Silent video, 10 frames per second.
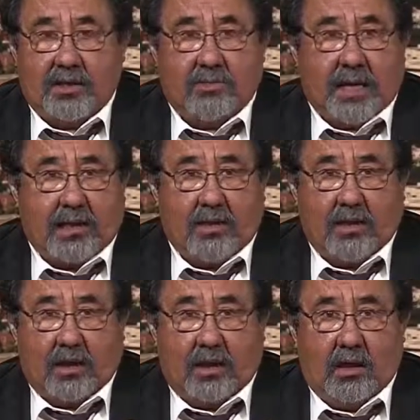or dismantle
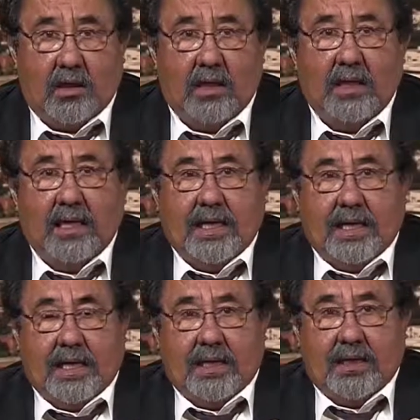the law,
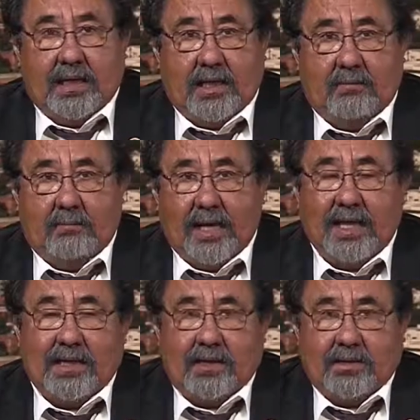and then
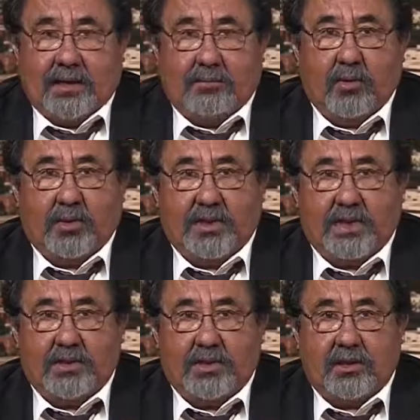make
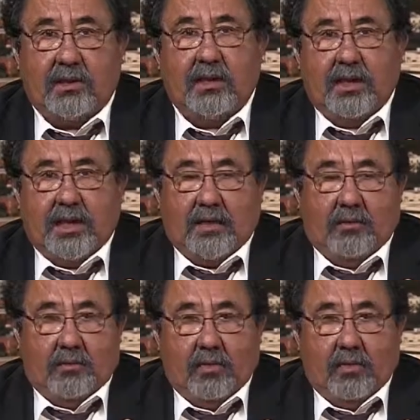deportation and